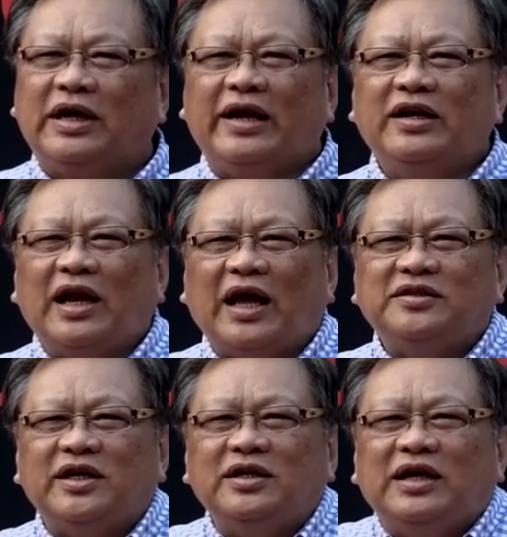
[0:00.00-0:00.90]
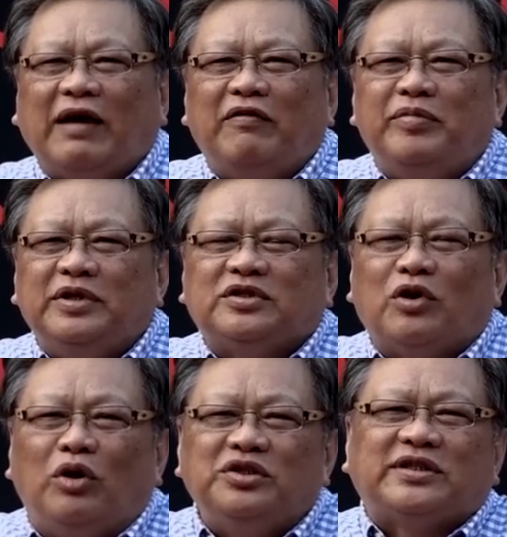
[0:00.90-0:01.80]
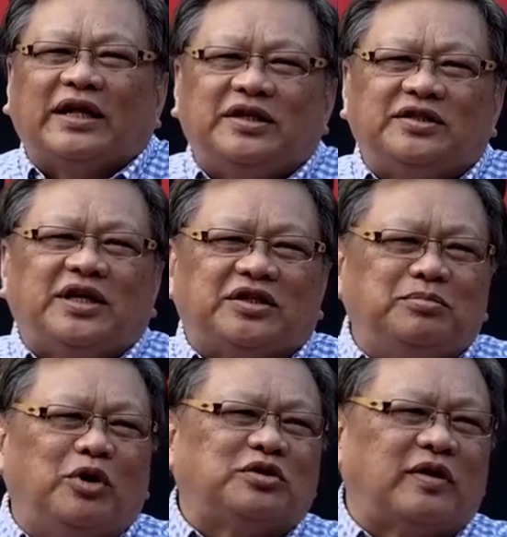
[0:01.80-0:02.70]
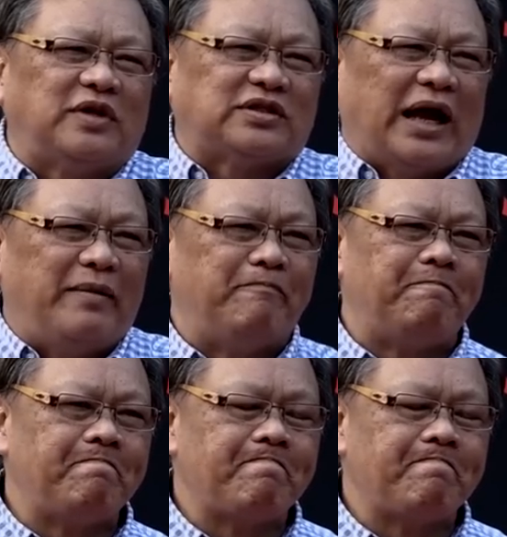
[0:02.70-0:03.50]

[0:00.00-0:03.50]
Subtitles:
analyzing government's own statistics most of the time,